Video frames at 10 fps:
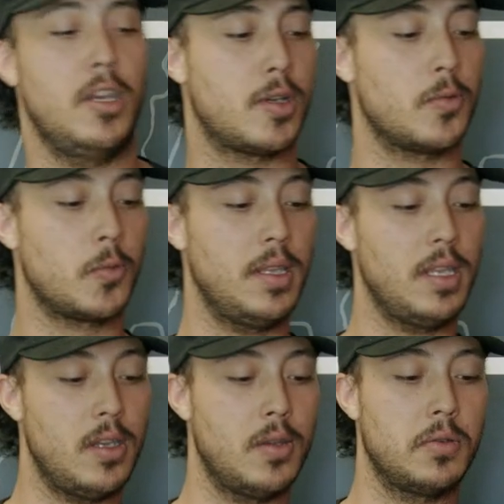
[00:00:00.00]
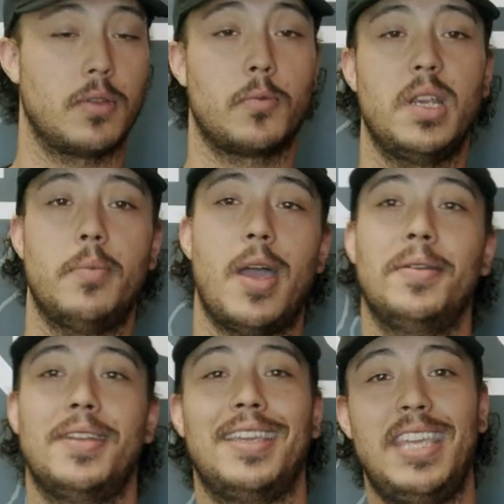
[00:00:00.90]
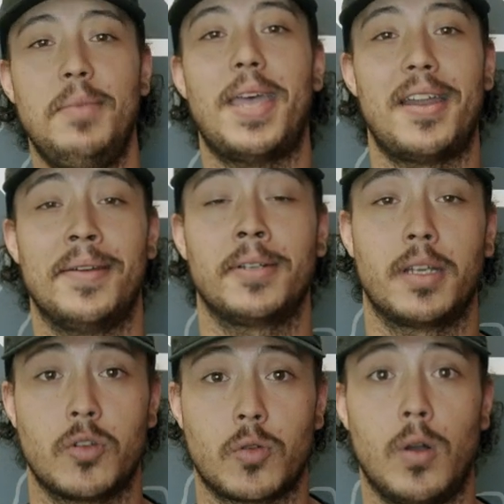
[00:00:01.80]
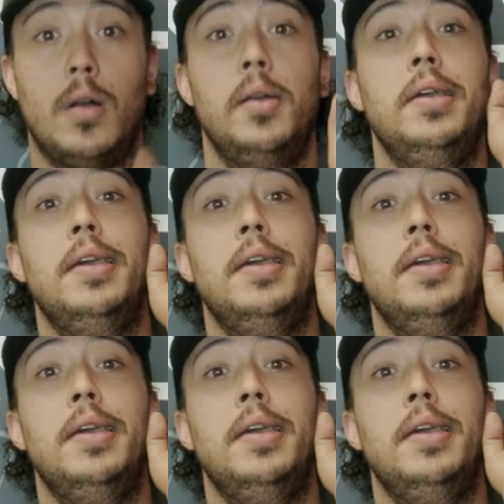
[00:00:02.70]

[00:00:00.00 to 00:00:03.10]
you can really use the rebound to keep that under control